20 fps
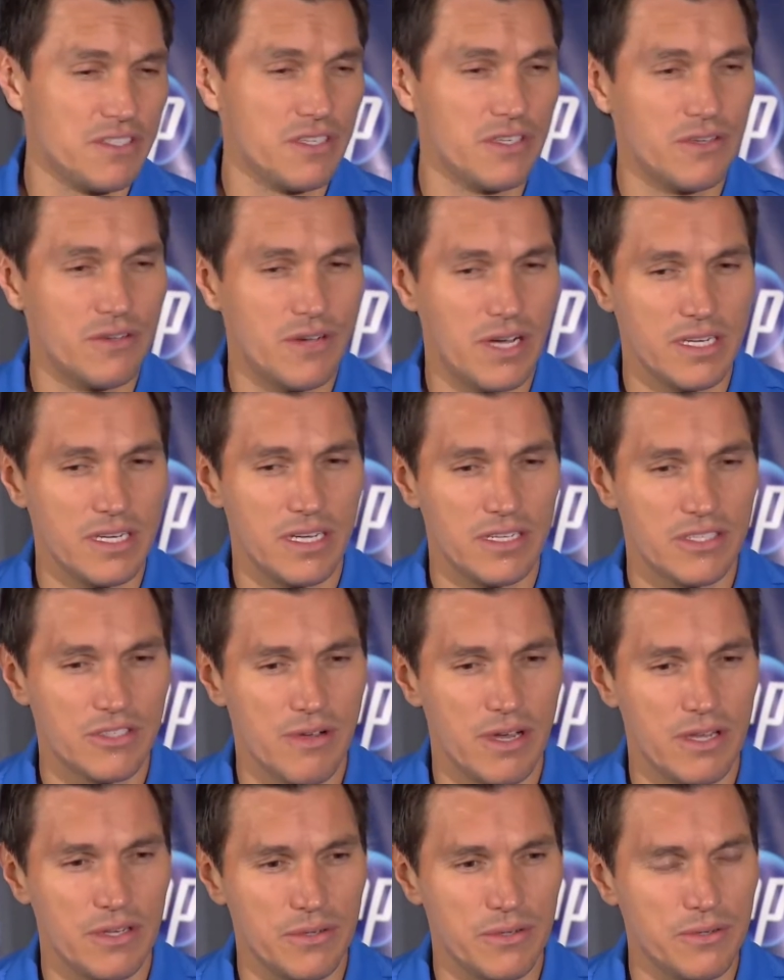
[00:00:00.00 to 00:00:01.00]
You know, I
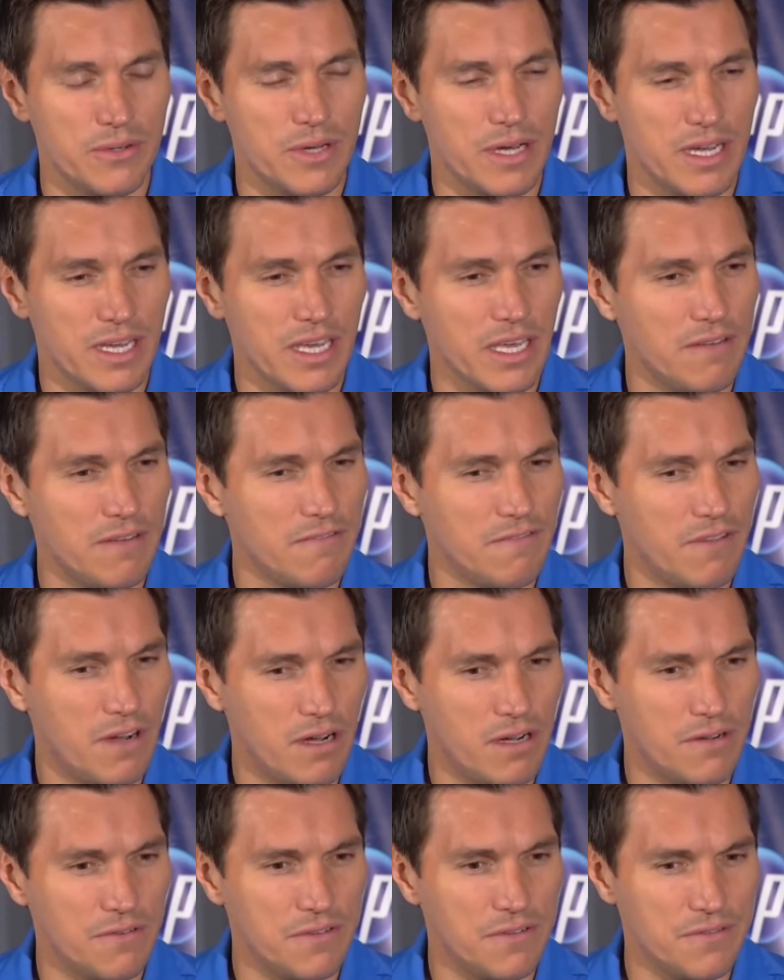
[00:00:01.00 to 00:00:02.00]
try to get
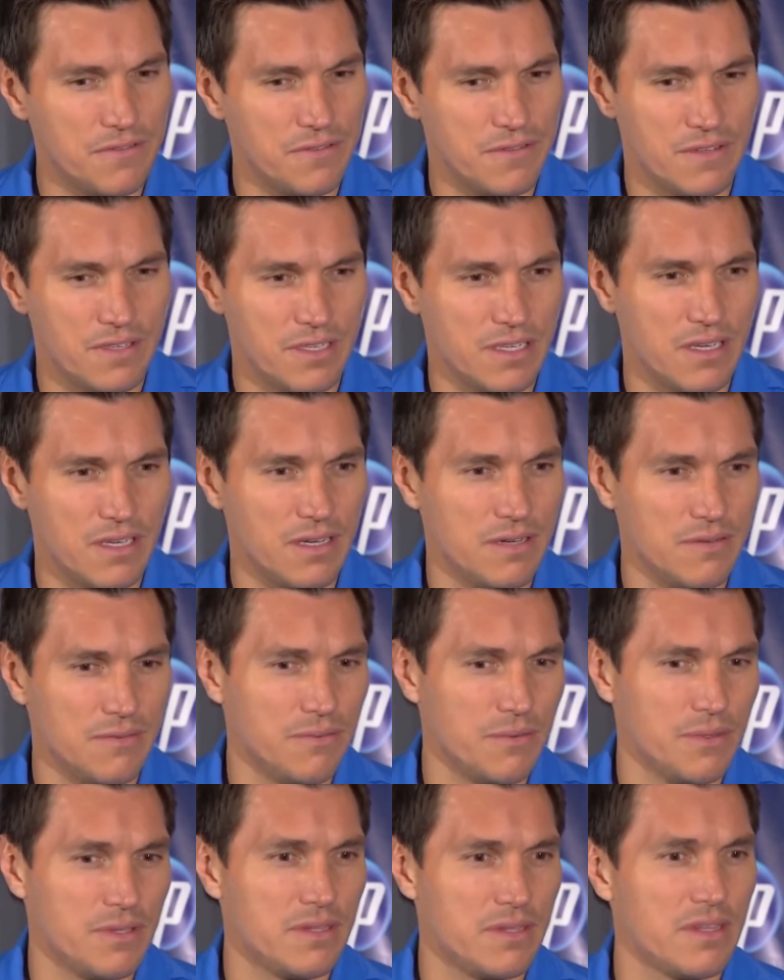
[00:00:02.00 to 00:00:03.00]
involved
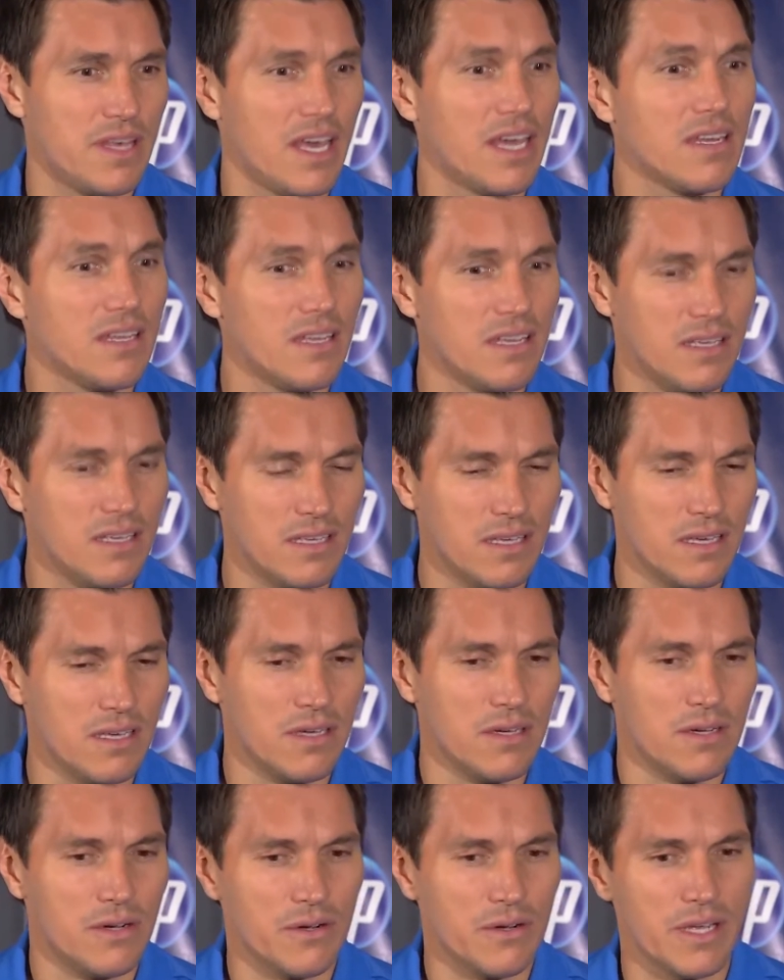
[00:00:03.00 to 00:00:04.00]
with any
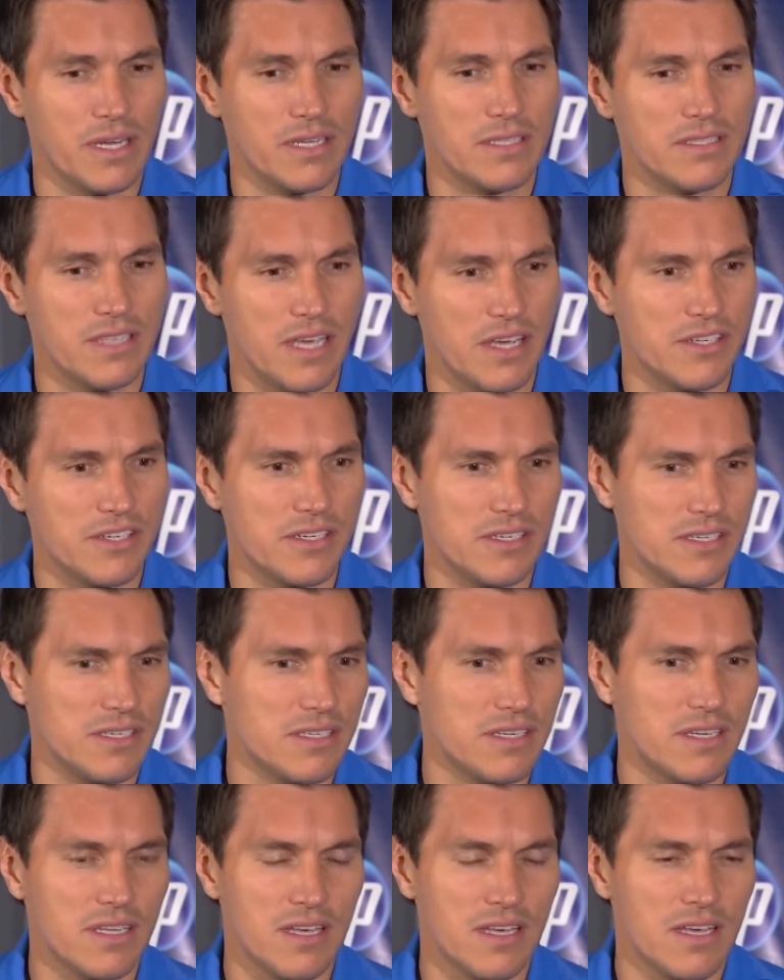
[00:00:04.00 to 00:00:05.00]

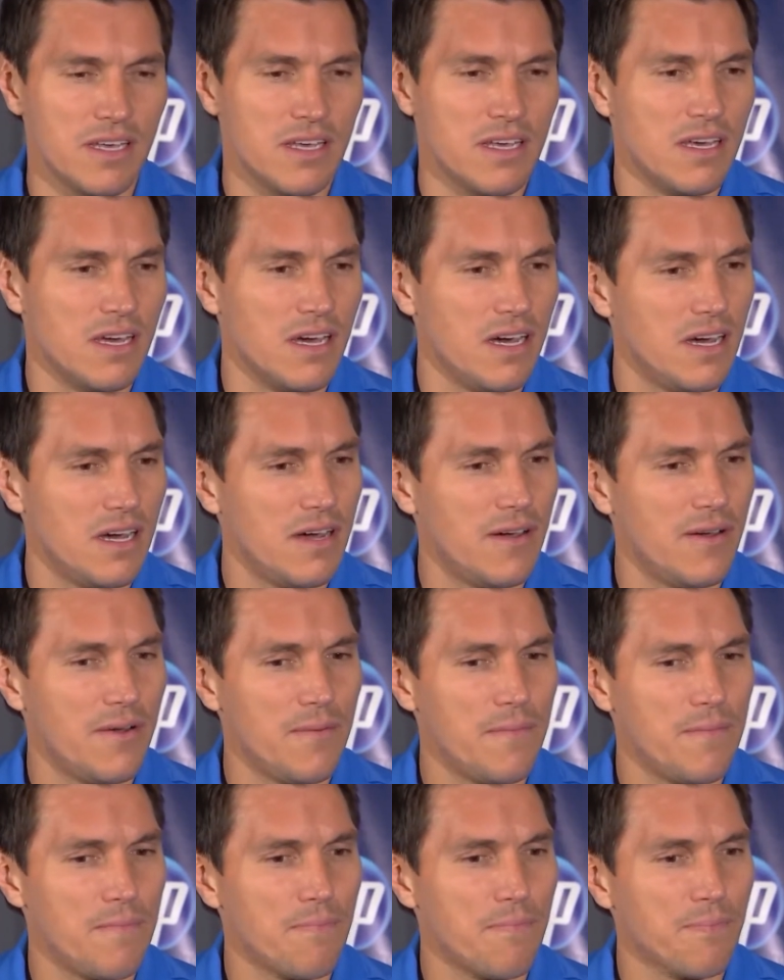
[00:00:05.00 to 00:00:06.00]
organization
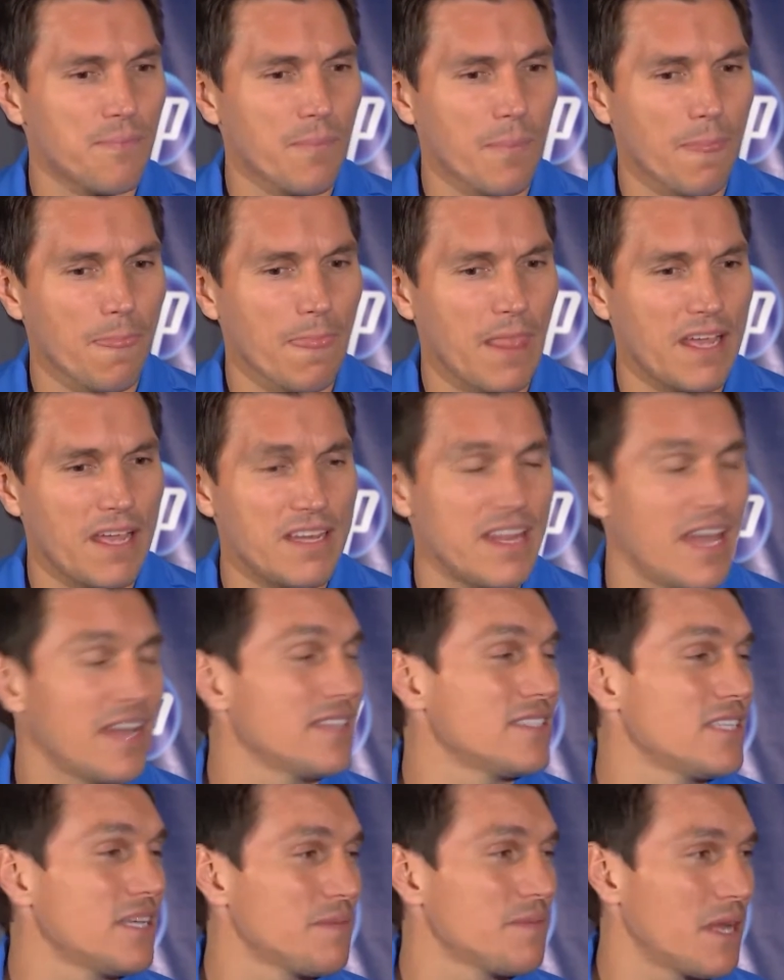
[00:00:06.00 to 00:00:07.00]
in
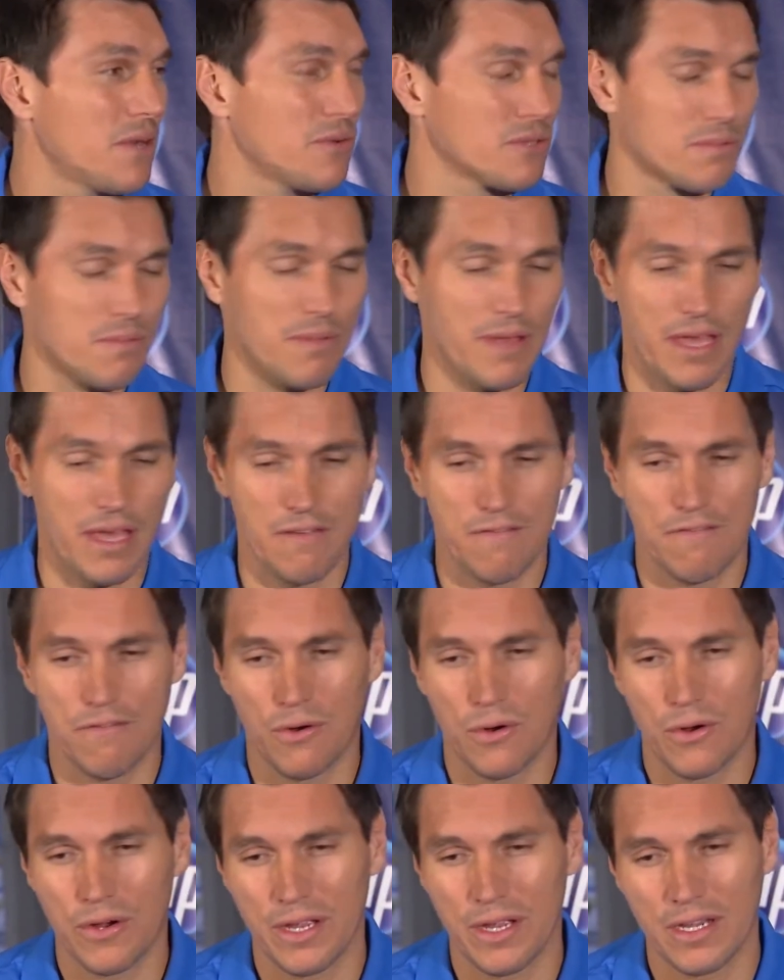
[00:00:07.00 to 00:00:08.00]
any team that I was playing
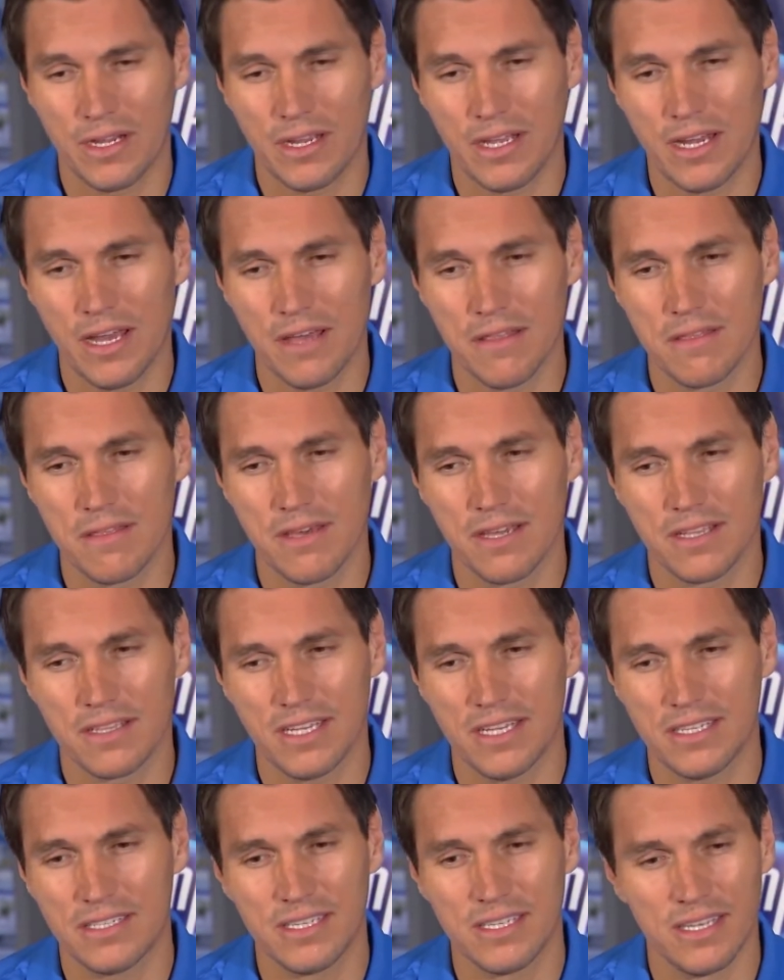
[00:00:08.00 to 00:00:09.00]
for, and I think
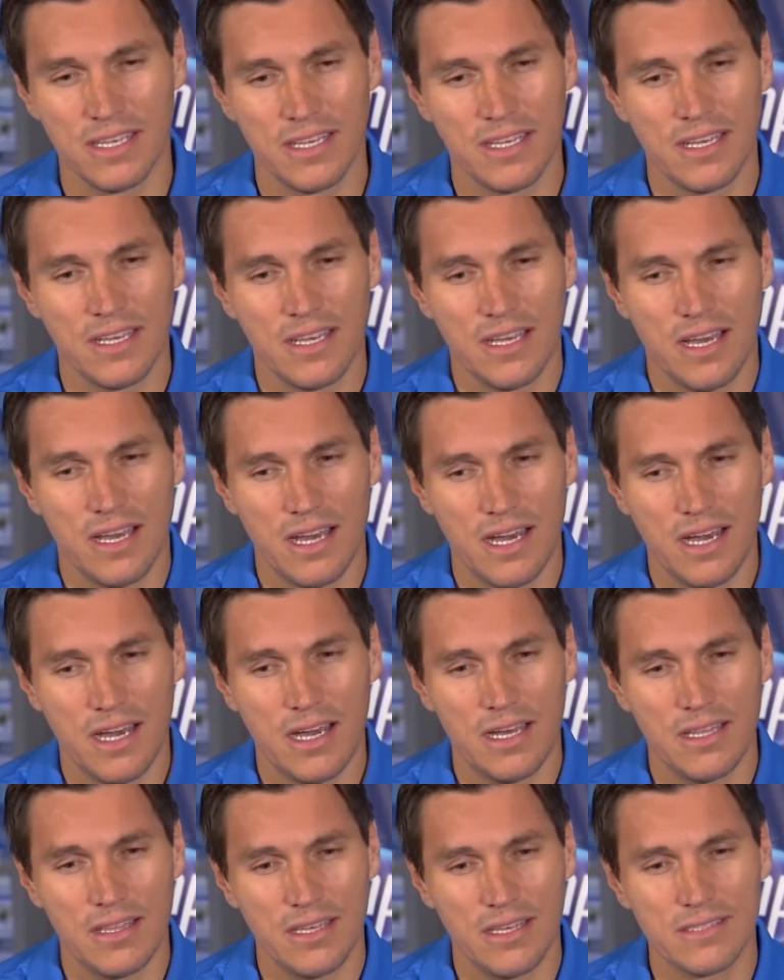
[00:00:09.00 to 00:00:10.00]
that
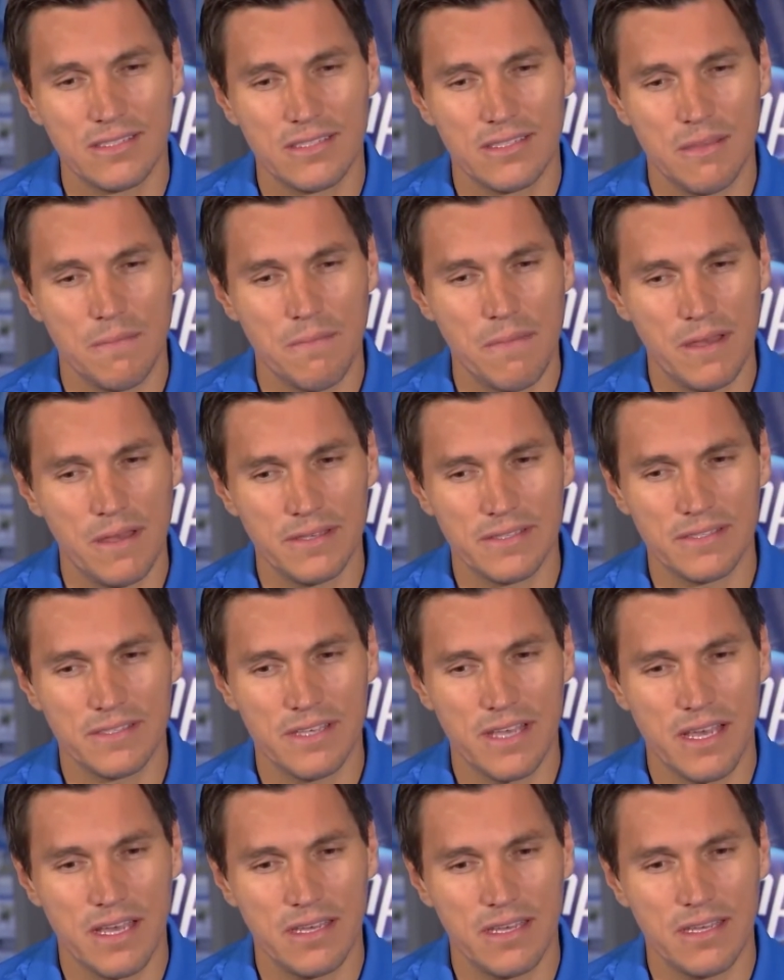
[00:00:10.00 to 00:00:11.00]
that's the best